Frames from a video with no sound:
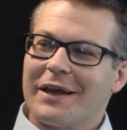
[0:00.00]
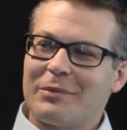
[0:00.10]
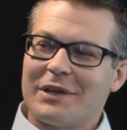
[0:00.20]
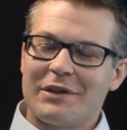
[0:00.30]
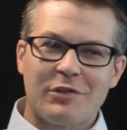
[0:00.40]
I
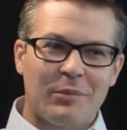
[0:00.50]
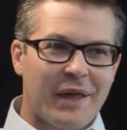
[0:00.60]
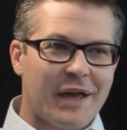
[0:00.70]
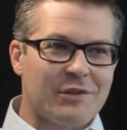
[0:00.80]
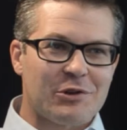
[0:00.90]
mean, if something
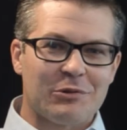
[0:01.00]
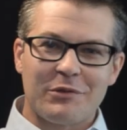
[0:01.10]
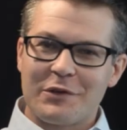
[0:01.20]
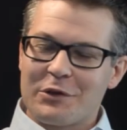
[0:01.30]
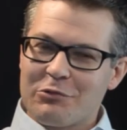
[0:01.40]
has good
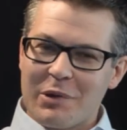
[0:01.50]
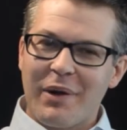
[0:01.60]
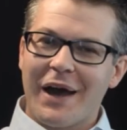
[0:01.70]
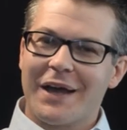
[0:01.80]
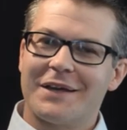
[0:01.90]
reviews, we
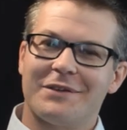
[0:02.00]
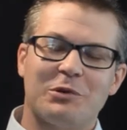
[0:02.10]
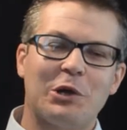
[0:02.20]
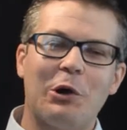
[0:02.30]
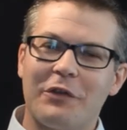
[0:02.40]
buy it,
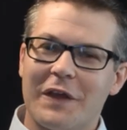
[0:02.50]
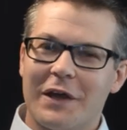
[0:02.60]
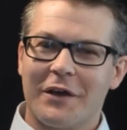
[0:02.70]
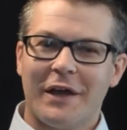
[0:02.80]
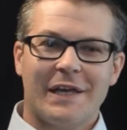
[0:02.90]
we go
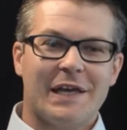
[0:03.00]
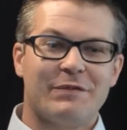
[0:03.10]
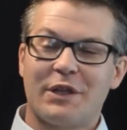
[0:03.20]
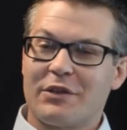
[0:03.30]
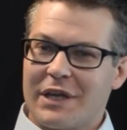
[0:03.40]
there. If
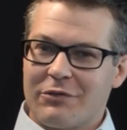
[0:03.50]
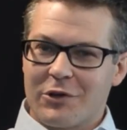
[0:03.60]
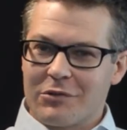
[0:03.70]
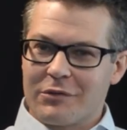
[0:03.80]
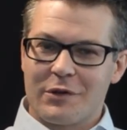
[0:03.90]
it doesn't have
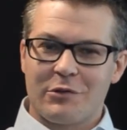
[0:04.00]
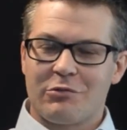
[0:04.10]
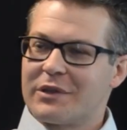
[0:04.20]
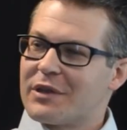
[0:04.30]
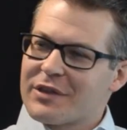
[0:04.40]
good reviews,
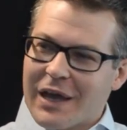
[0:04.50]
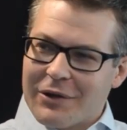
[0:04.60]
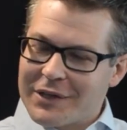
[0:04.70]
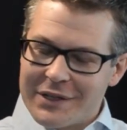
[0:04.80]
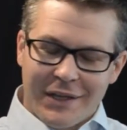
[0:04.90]
we
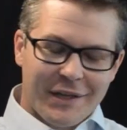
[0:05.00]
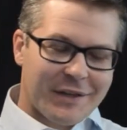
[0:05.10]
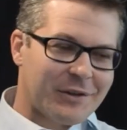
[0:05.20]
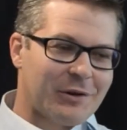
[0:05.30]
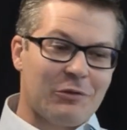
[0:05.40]
discount it.
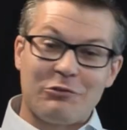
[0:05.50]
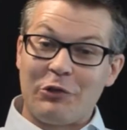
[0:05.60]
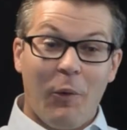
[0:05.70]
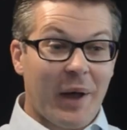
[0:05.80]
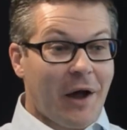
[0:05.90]
There's
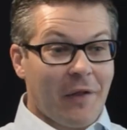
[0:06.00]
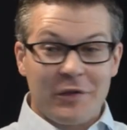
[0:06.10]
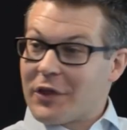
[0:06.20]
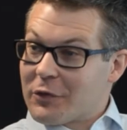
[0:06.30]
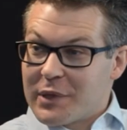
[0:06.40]
no way all
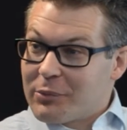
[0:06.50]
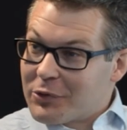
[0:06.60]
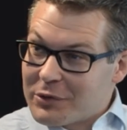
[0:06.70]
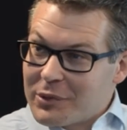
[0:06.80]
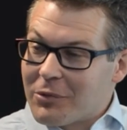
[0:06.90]
these other people
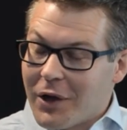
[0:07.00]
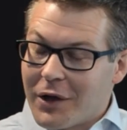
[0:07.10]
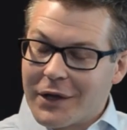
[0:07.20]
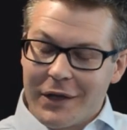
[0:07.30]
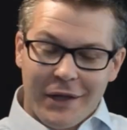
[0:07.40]
could be
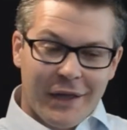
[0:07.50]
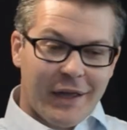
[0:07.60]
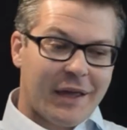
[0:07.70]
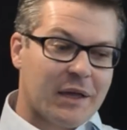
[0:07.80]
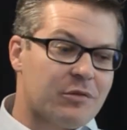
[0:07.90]
wrong.
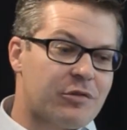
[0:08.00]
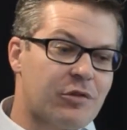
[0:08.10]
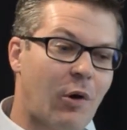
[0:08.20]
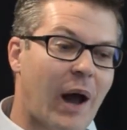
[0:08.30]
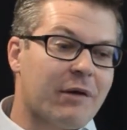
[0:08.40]
And
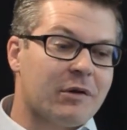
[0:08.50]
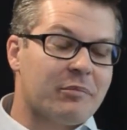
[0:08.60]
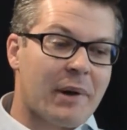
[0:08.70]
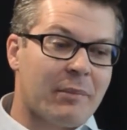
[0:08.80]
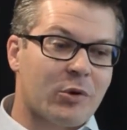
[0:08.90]
so I
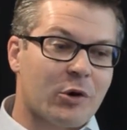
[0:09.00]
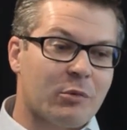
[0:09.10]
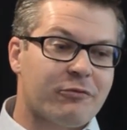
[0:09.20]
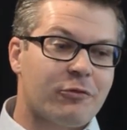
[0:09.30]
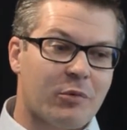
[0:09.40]
remember
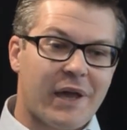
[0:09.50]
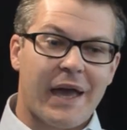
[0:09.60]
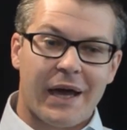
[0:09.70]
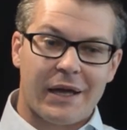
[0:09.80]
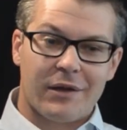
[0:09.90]
before we
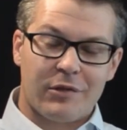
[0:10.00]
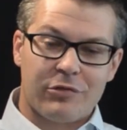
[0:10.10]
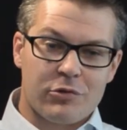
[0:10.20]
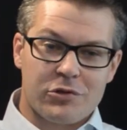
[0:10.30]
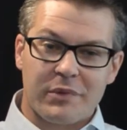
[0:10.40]
had a
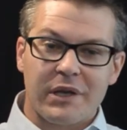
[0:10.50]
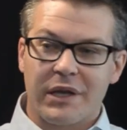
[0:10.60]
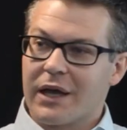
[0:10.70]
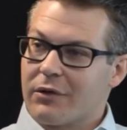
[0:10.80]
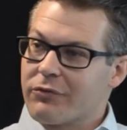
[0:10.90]
social media
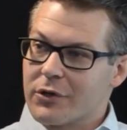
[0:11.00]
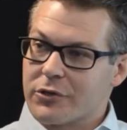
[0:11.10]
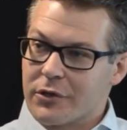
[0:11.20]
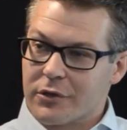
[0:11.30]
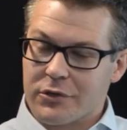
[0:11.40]
account for our
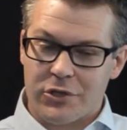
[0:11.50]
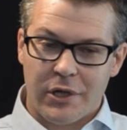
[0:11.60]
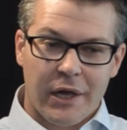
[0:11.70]
church,